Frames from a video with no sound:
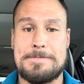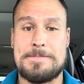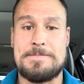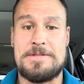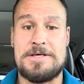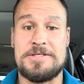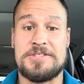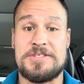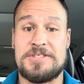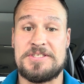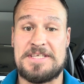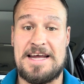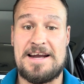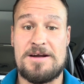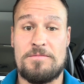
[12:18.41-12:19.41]
the
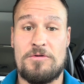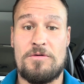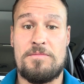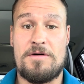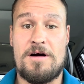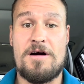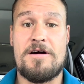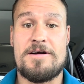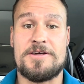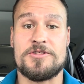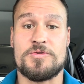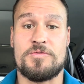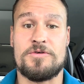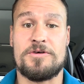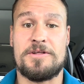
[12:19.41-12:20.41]
sustainable part
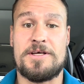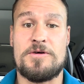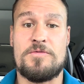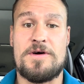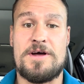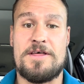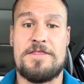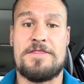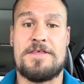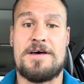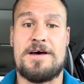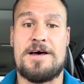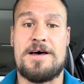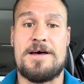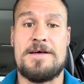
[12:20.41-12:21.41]
is really with
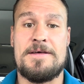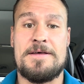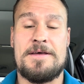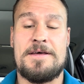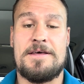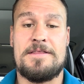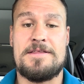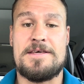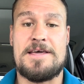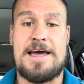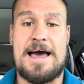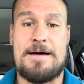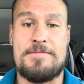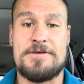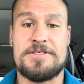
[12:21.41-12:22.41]
the
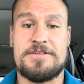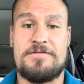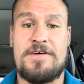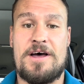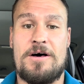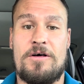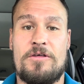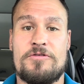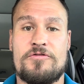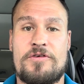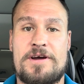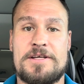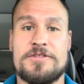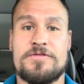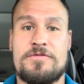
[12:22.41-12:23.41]
Habits of Health
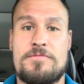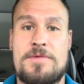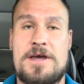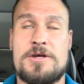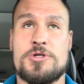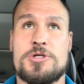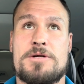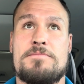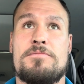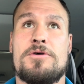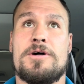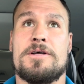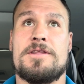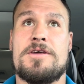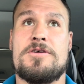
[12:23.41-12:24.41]
Transformation
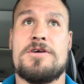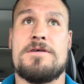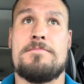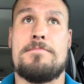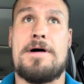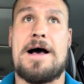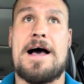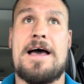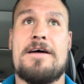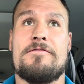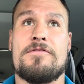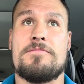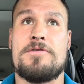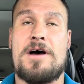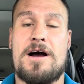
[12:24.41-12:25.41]
book that you can buy
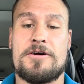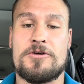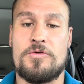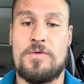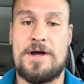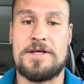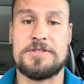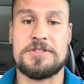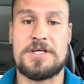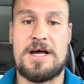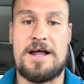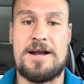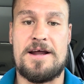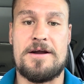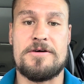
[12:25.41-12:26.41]
from Dr. Wayne
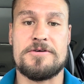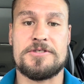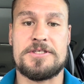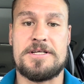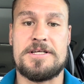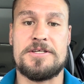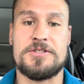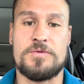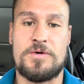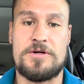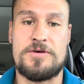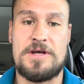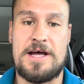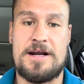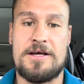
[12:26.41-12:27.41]
Scott Anderson. He's the one
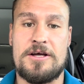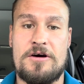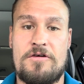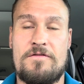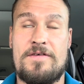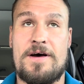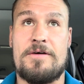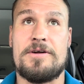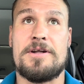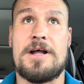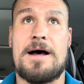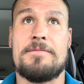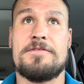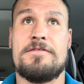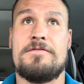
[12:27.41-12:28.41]
who kind of co-founded
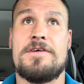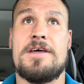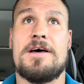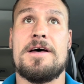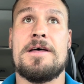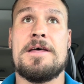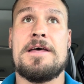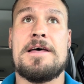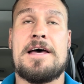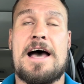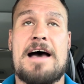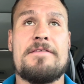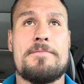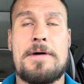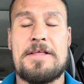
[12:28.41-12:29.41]
OPTAVIA.
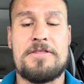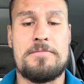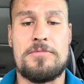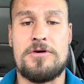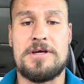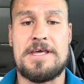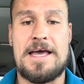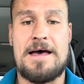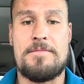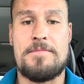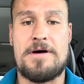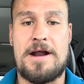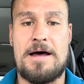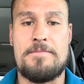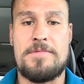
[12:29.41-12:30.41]
I haven't bought the book yet,
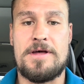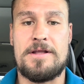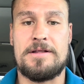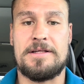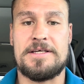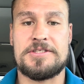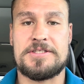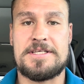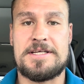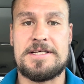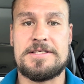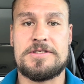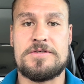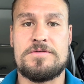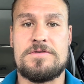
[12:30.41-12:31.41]
but I've been
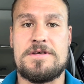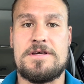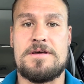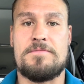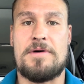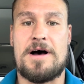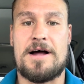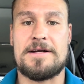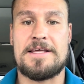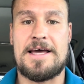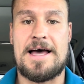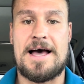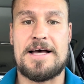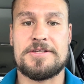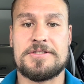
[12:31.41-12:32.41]
listening to the
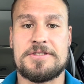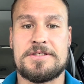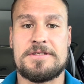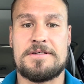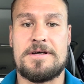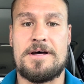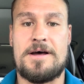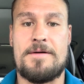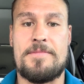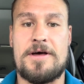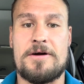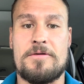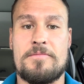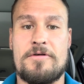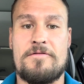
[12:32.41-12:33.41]
podcasts
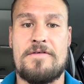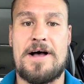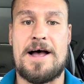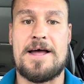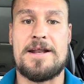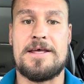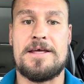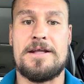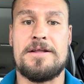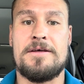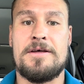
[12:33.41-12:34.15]
that are provided